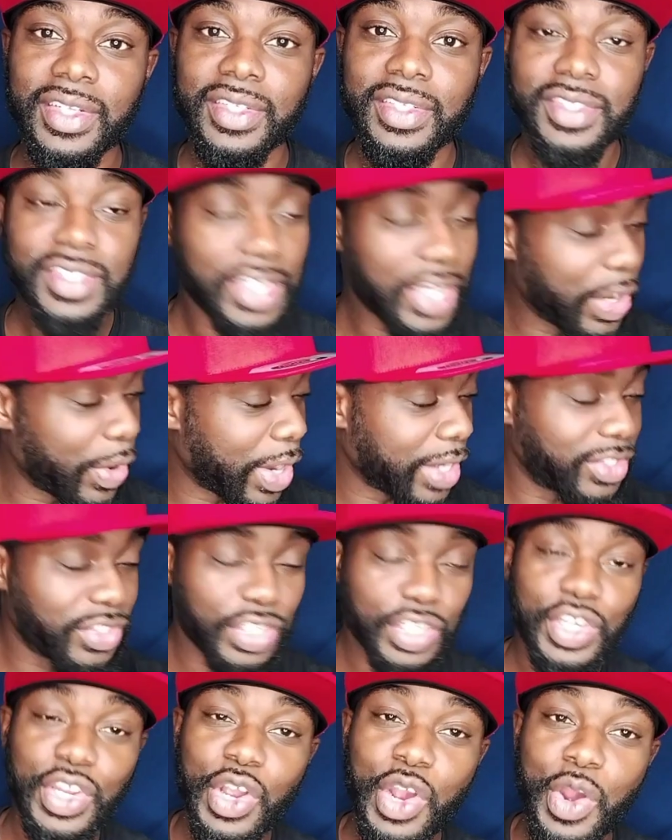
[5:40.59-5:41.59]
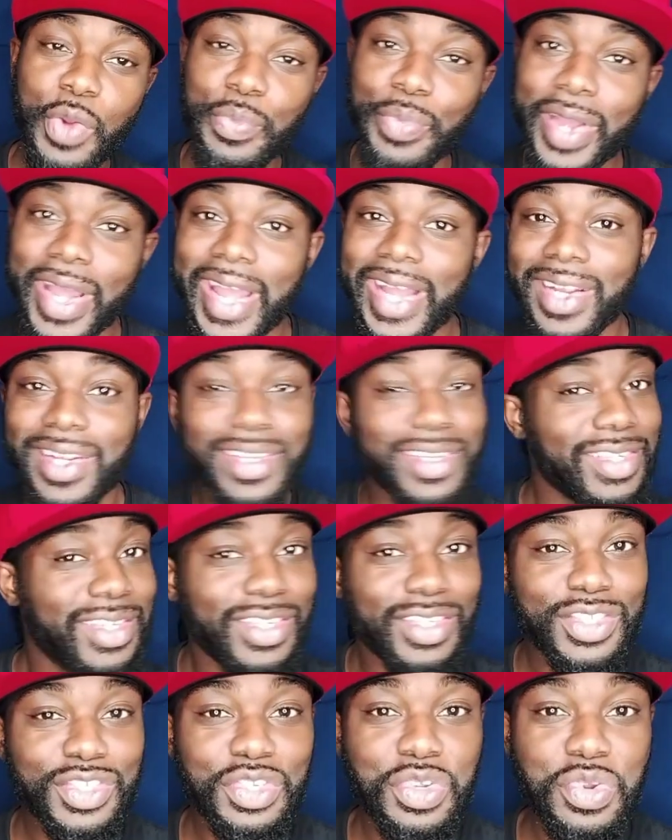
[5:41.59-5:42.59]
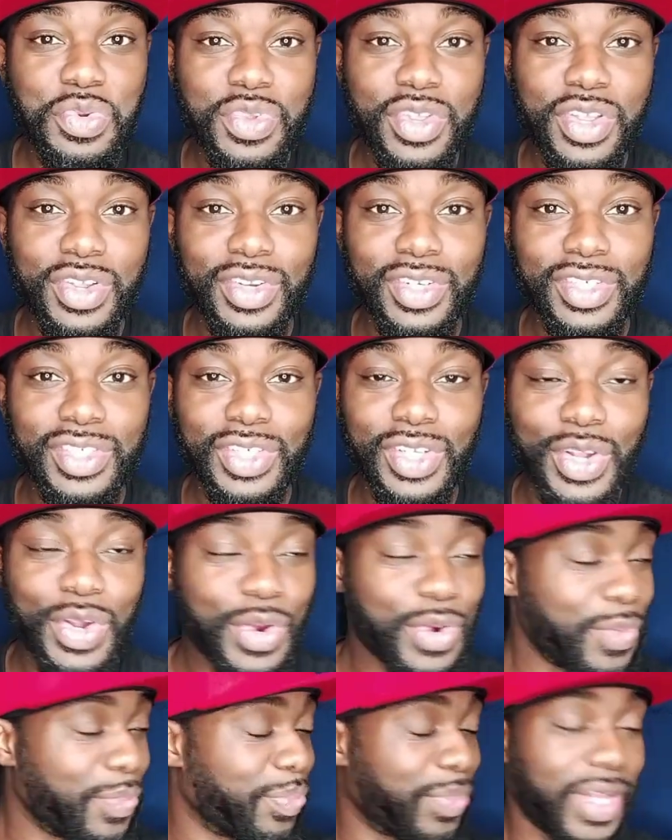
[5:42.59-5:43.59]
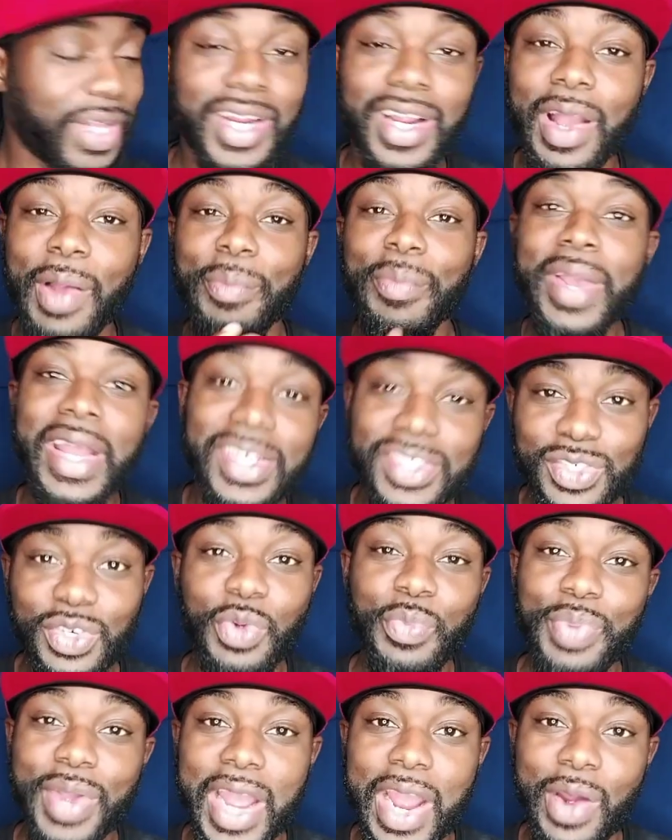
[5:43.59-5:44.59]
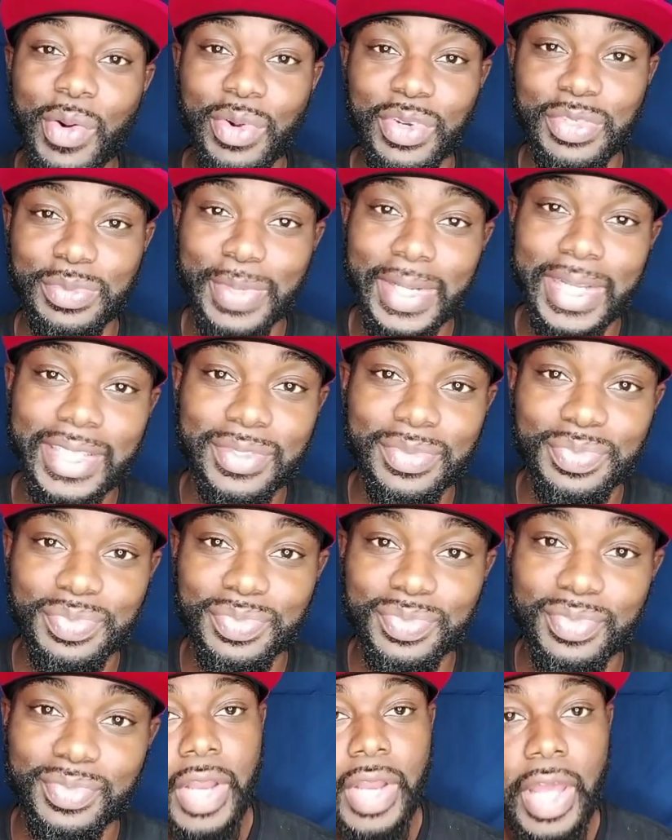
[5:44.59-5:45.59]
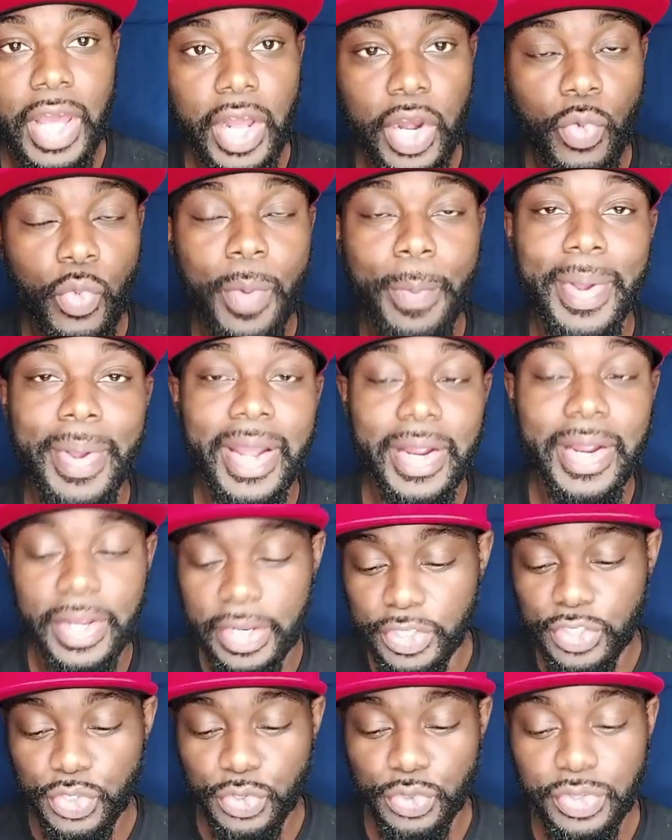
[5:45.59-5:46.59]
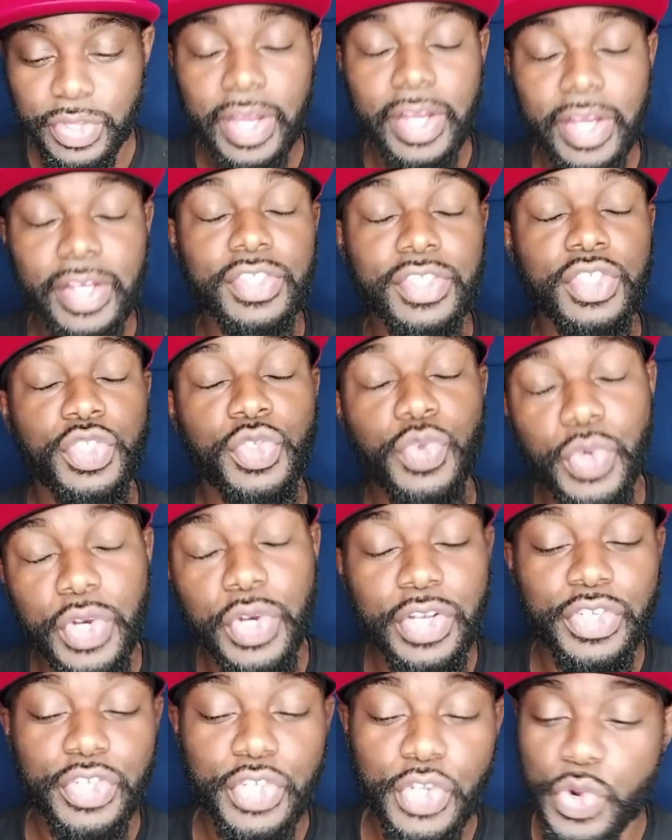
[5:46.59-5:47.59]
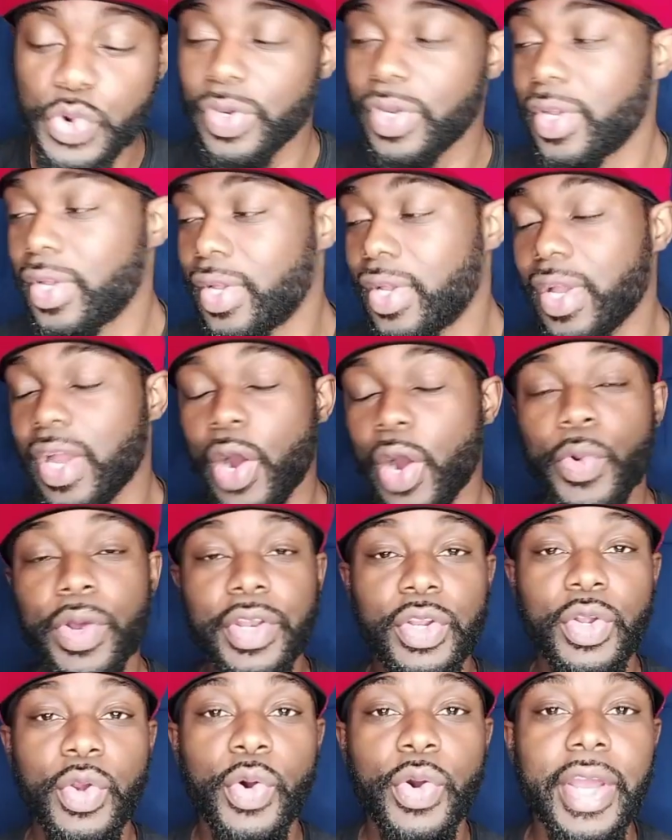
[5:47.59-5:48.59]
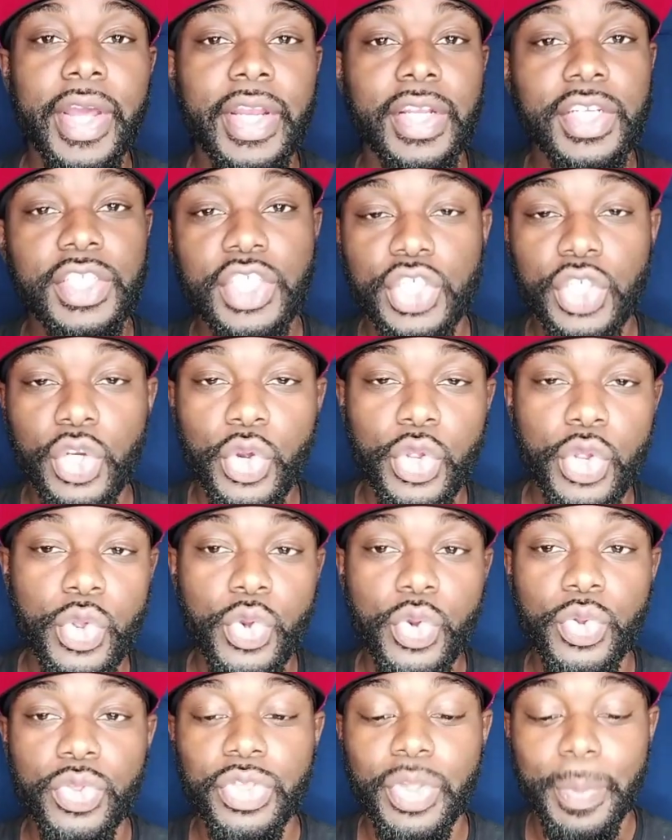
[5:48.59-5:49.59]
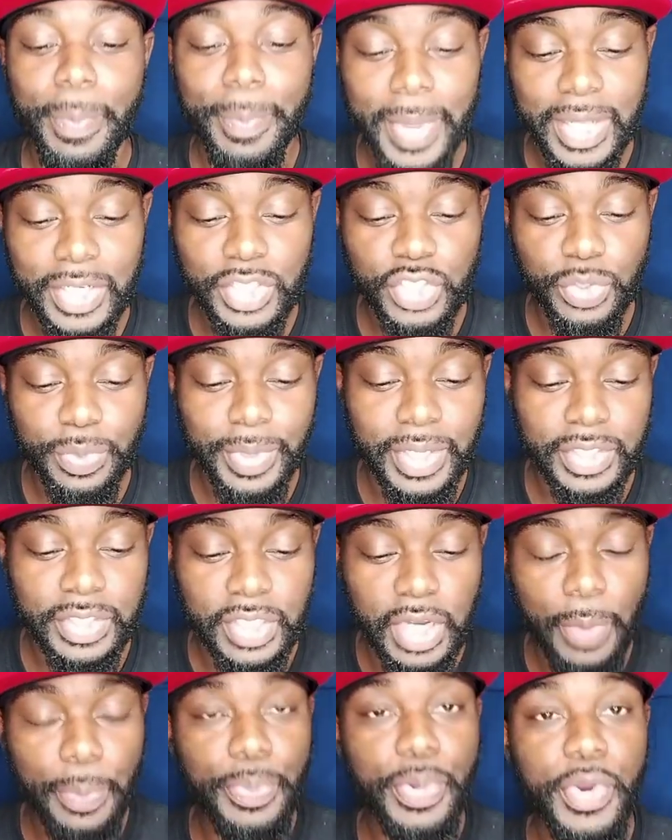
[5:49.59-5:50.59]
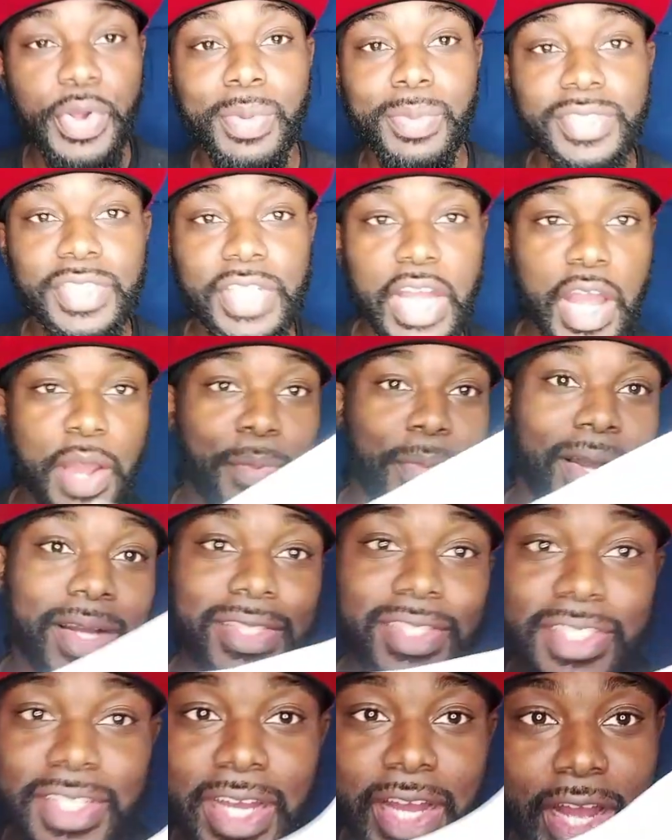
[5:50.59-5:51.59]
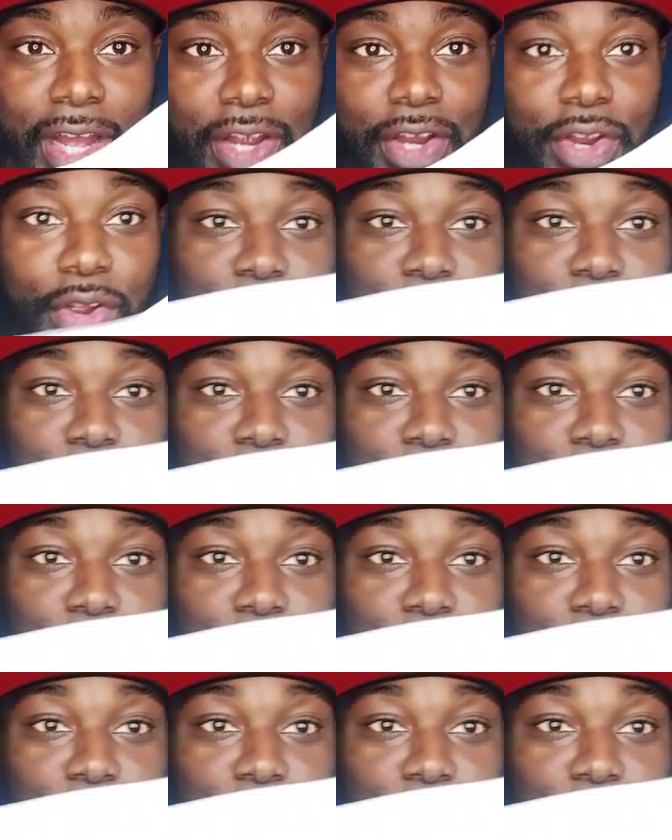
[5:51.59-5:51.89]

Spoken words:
See how I took y'all back 2 years ago? Man, I got magical powers, man. Now that we're back in 2022, I wanted to go ahead and show you the measurements. And I put them side by side here.